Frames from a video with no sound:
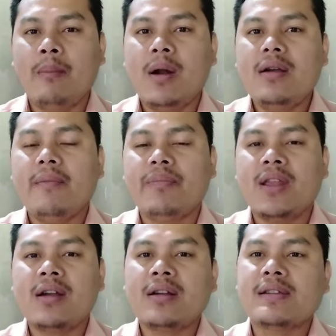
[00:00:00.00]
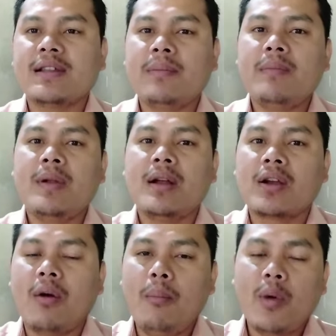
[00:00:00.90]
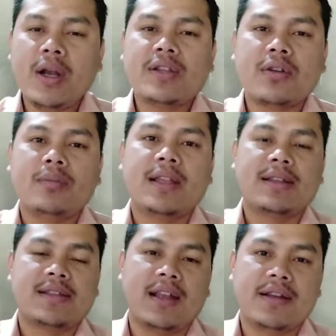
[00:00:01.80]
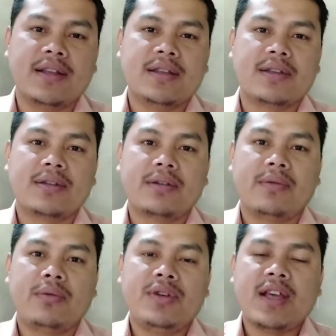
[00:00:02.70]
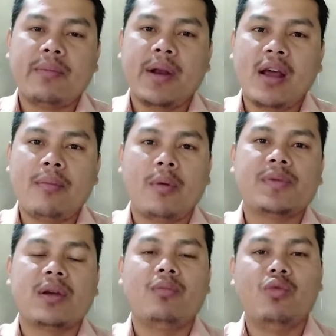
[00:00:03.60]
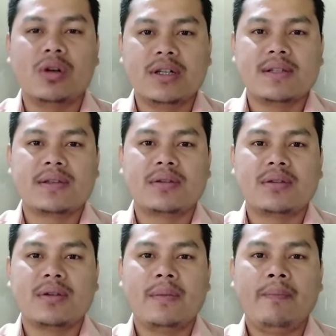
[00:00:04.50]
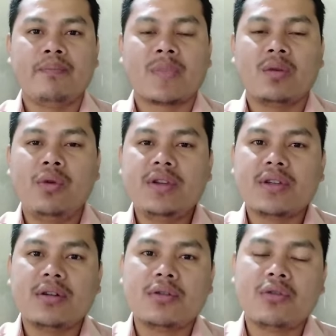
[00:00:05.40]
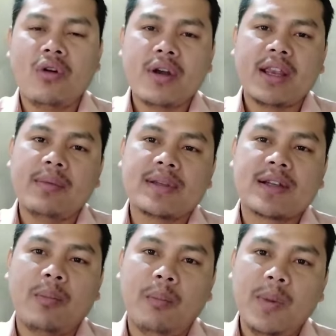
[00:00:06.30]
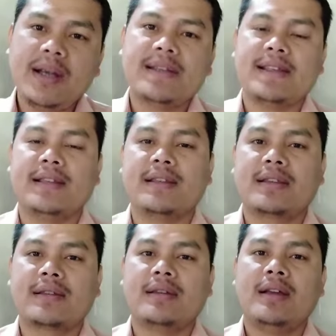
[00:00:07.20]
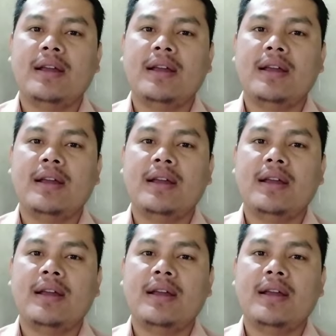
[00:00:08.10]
But there are some components of that sentence which are made up of some words which do not give us complete sense,